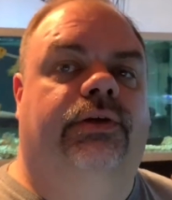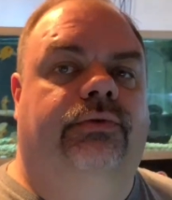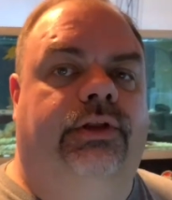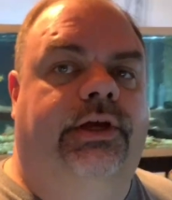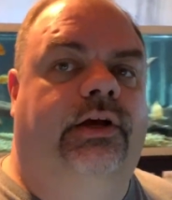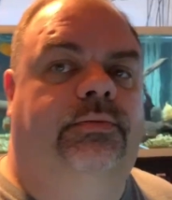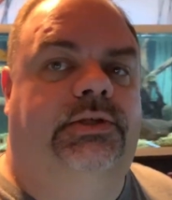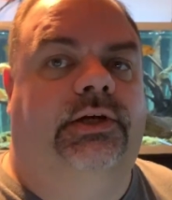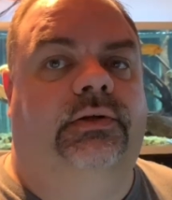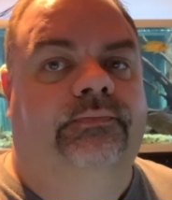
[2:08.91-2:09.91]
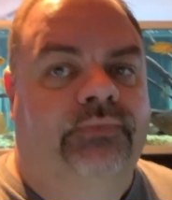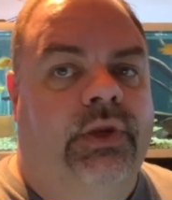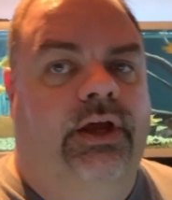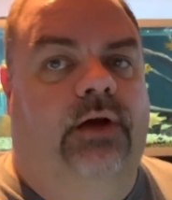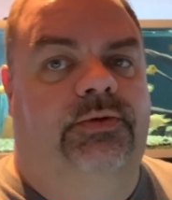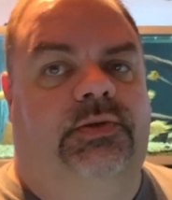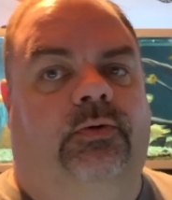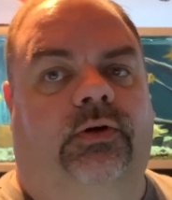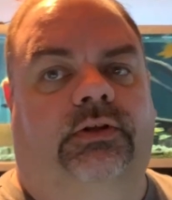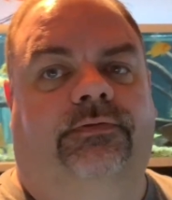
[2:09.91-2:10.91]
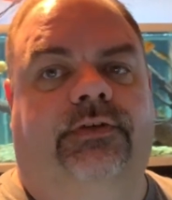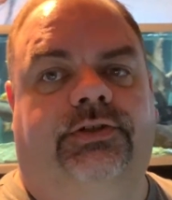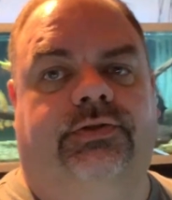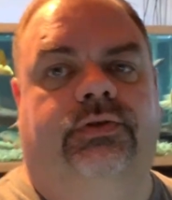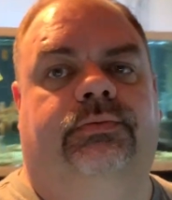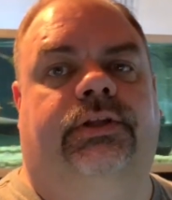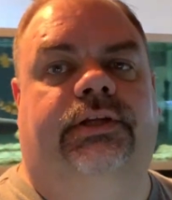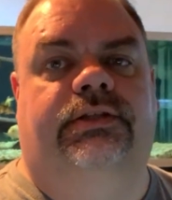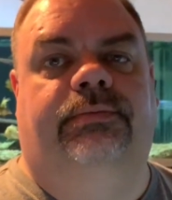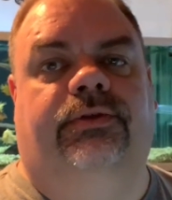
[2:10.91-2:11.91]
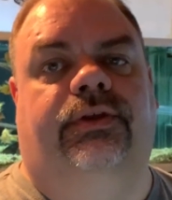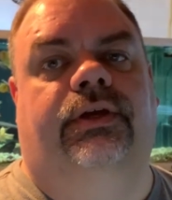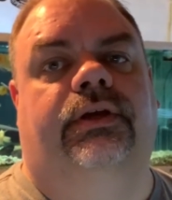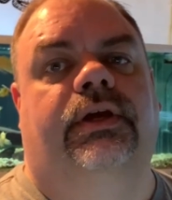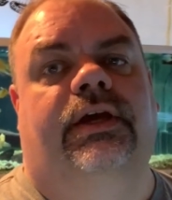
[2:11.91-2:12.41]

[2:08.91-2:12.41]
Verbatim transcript: It really helps out, helps support the fish room and that type of thing.